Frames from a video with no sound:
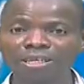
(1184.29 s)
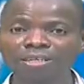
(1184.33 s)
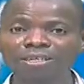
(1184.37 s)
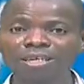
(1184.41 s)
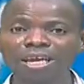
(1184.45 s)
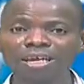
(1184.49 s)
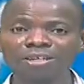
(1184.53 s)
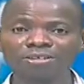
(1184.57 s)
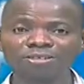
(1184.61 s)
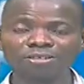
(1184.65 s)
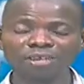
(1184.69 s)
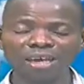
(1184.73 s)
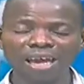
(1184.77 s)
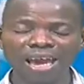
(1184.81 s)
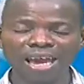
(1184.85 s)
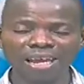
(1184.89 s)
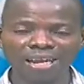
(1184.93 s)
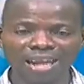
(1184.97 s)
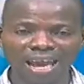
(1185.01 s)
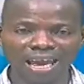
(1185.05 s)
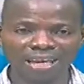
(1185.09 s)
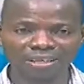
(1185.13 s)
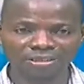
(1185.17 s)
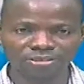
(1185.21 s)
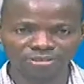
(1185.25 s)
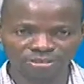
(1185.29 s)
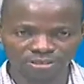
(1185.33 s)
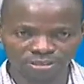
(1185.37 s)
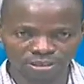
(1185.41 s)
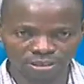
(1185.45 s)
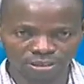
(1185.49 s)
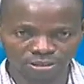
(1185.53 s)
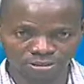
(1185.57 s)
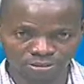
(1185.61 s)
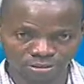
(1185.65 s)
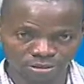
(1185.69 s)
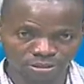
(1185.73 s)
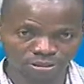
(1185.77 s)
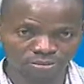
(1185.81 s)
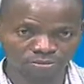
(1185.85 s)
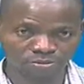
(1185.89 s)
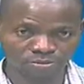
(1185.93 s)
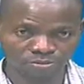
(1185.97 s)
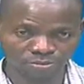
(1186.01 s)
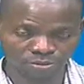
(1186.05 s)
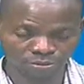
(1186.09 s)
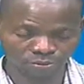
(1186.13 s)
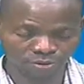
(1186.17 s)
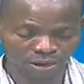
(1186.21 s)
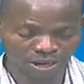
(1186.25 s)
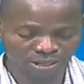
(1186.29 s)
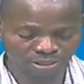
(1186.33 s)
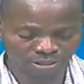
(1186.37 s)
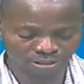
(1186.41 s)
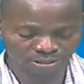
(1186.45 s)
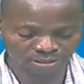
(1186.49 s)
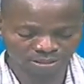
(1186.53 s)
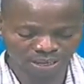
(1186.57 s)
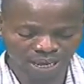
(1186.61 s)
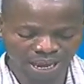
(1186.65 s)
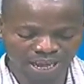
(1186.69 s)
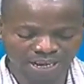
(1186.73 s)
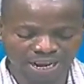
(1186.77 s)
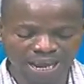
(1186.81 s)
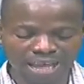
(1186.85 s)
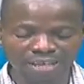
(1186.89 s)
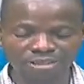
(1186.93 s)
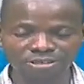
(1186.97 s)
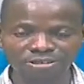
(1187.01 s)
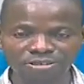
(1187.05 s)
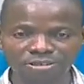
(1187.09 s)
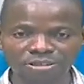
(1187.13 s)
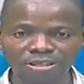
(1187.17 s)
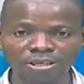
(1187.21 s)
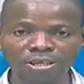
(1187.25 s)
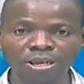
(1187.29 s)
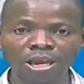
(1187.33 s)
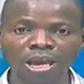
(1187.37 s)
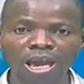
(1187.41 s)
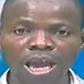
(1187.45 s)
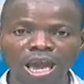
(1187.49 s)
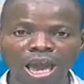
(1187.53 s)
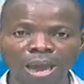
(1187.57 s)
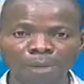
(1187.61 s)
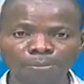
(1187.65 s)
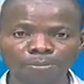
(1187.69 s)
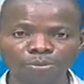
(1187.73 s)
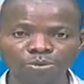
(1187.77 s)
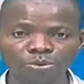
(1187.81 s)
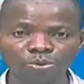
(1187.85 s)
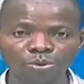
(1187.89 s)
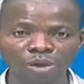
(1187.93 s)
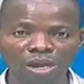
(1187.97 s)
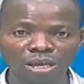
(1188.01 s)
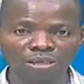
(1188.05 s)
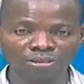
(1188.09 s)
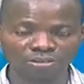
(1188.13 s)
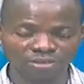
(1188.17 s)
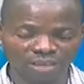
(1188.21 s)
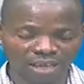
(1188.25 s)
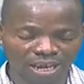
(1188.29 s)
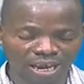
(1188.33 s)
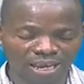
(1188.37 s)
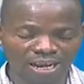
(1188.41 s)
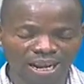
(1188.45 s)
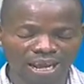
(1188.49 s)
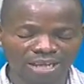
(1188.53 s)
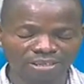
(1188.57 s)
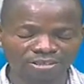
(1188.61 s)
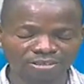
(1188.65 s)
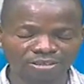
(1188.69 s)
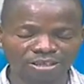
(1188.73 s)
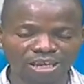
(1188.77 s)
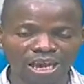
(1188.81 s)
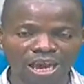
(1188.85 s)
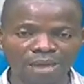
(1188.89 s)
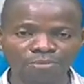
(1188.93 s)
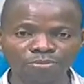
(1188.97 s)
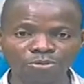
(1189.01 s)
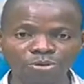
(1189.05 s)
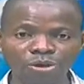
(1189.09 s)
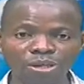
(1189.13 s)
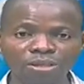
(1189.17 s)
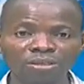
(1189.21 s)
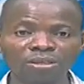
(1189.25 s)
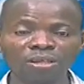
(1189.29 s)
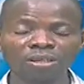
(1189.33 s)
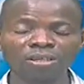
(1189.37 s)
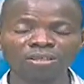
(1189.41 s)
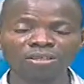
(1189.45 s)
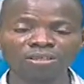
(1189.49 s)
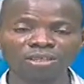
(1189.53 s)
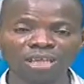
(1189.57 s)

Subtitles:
Yes, L-I-T, the word is L-I-T-M-U-S, L-I-T-M-U-S.